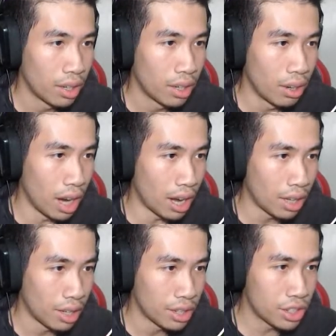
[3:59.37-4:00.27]
Wait,
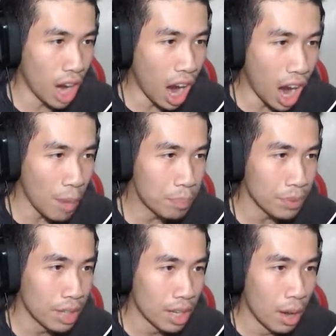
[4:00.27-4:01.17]

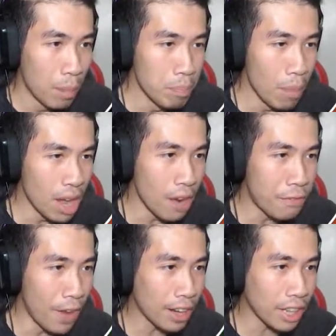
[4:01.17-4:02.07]
chop,
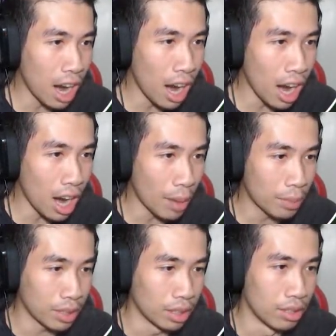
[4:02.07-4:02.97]
Motherfucker! I'm
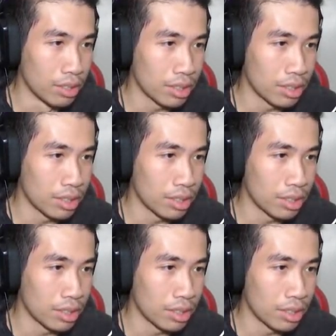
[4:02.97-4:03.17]
gonna lose.